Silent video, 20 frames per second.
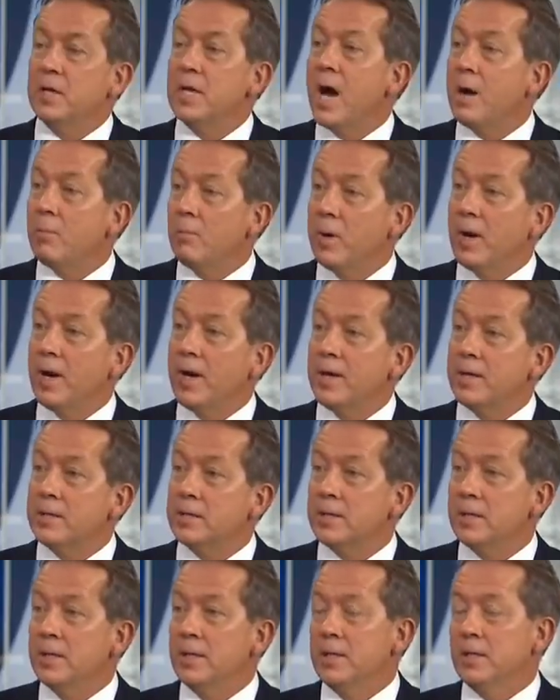young
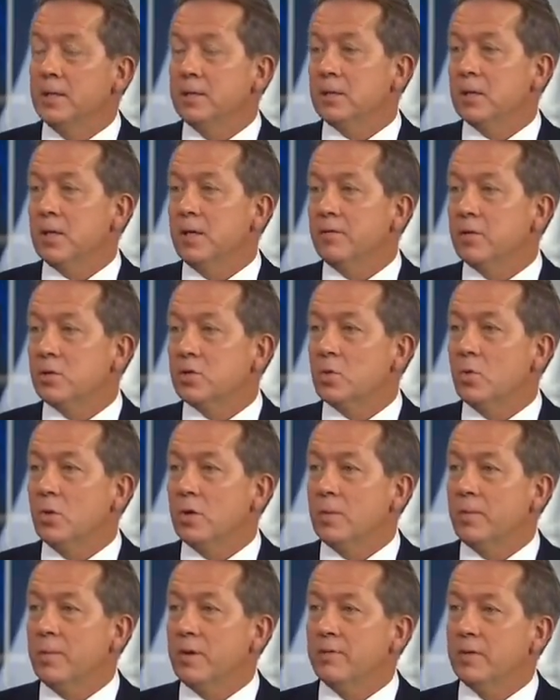players, to give the squad
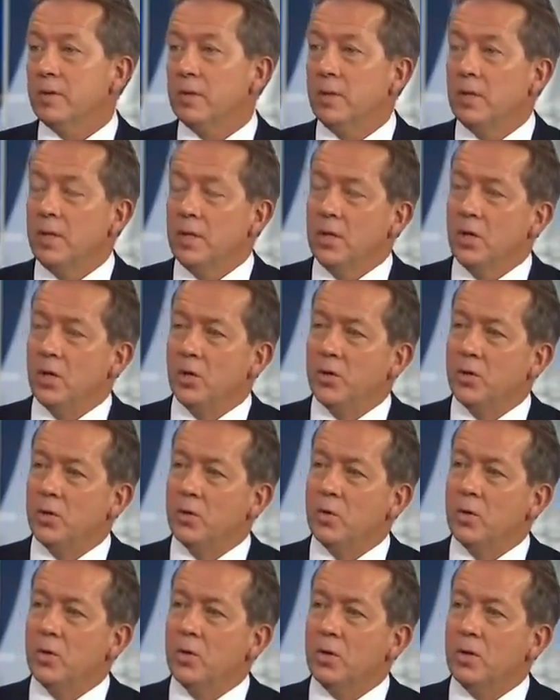a bit of a
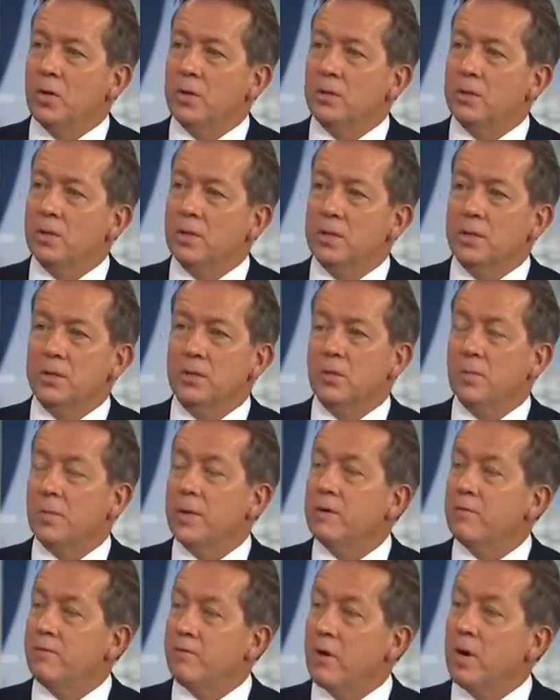new look, and he's not
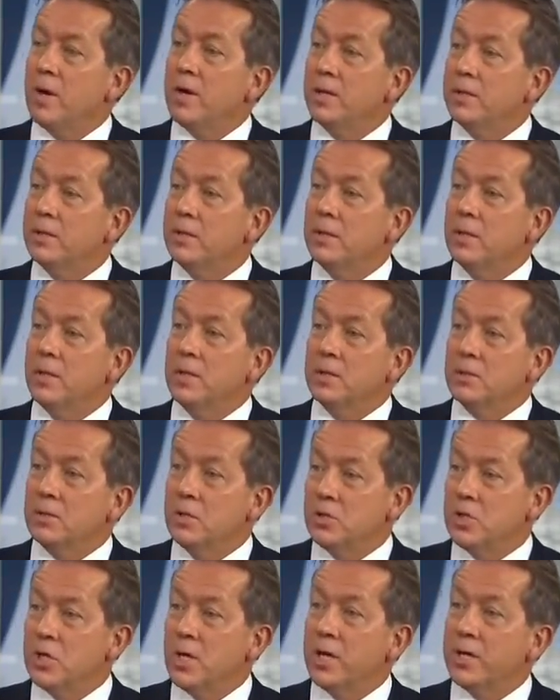been afraid to
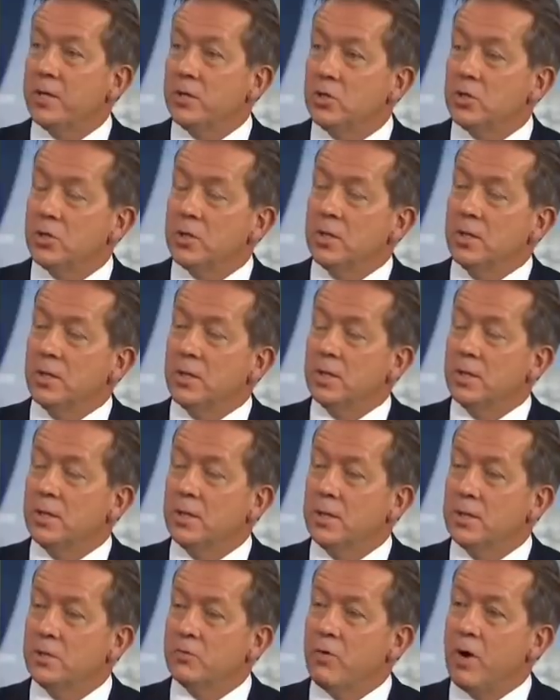change
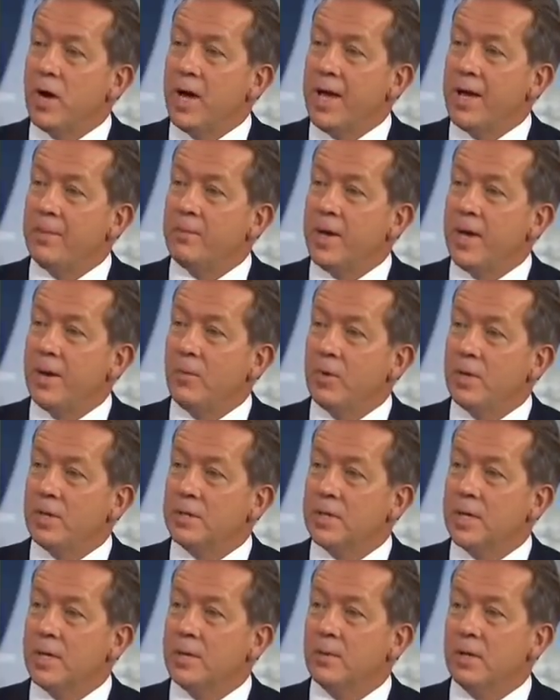his right-hand man when he's
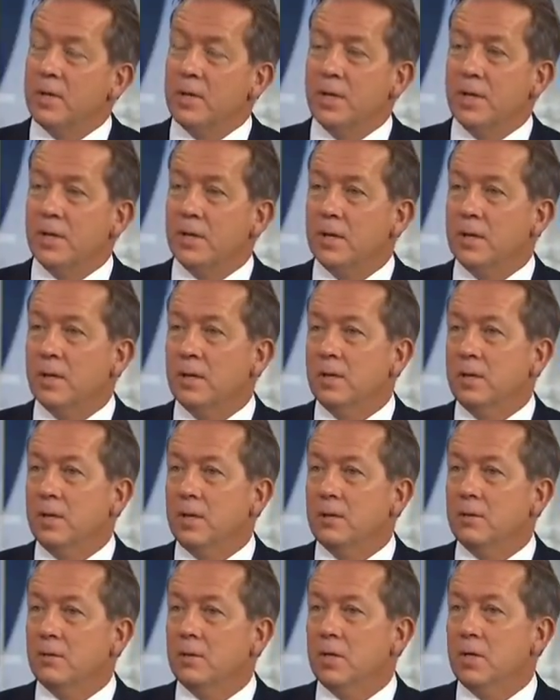come. I think,
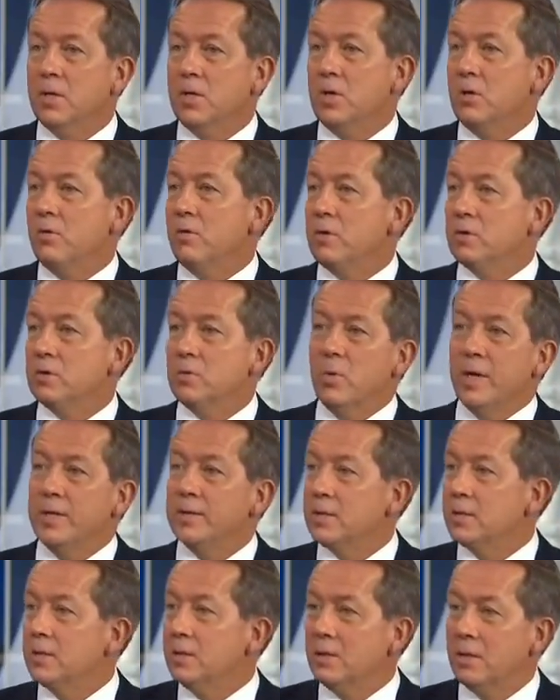Queiroz
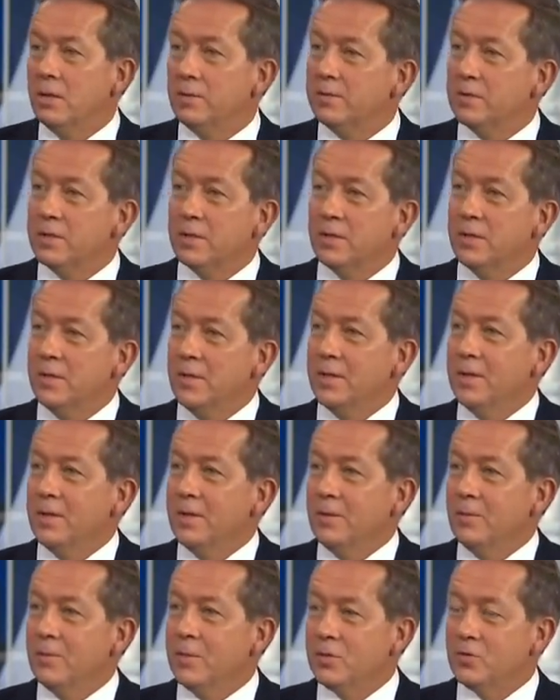went off to
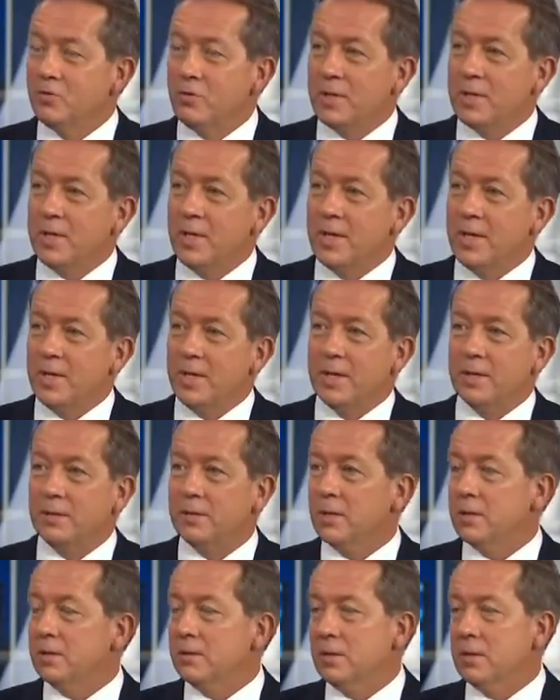Madrid, didn't he,
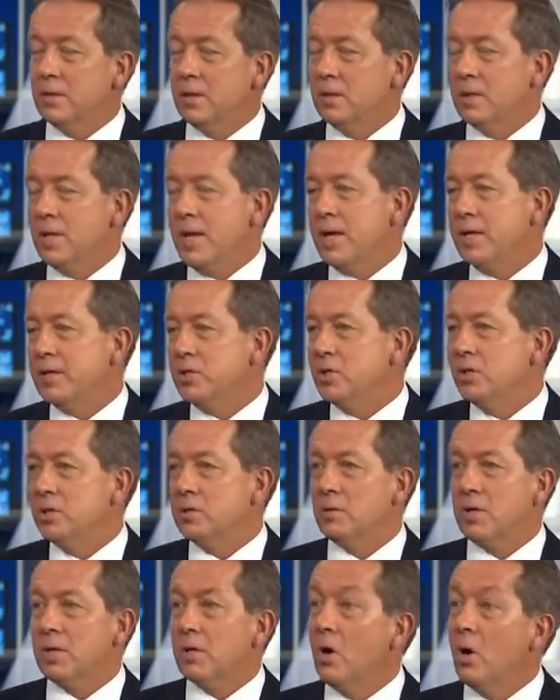and Alex
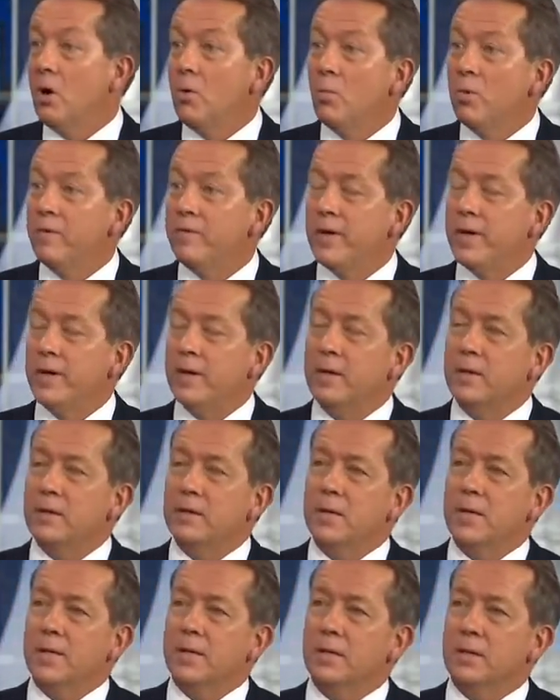just got on with it, and I
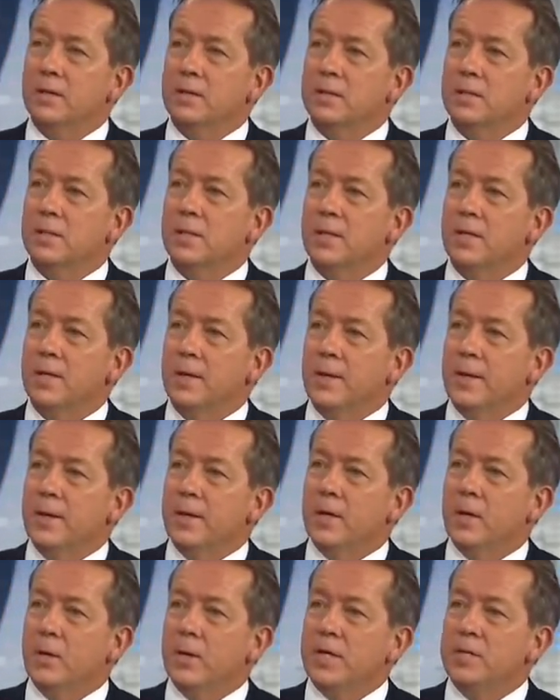think that,
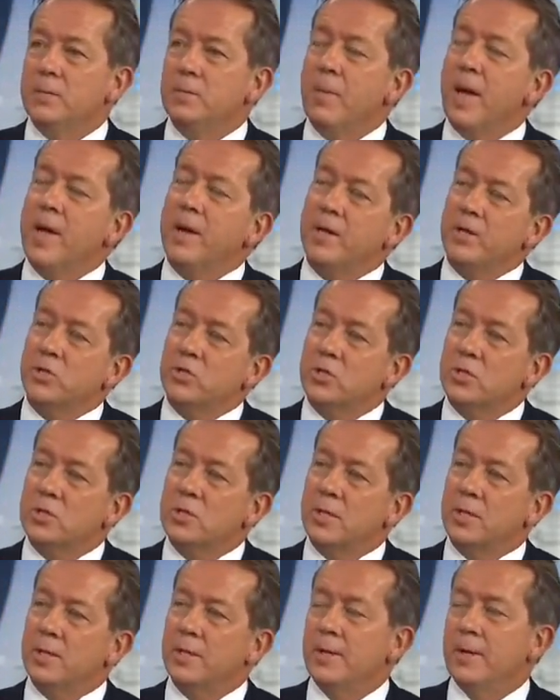he's managed
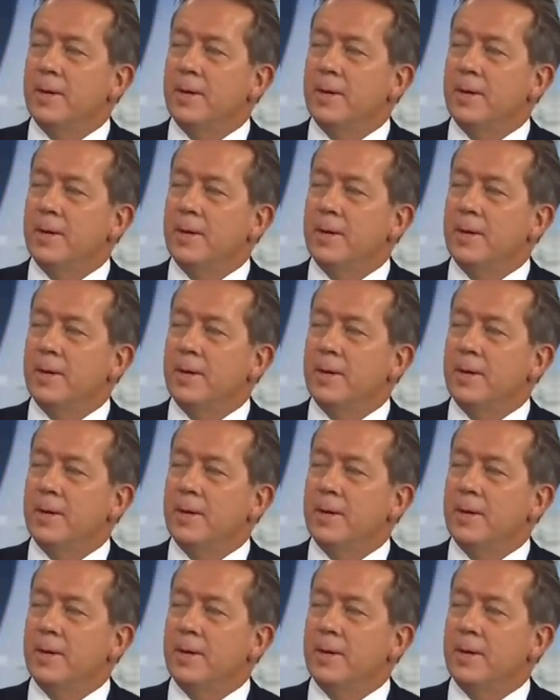to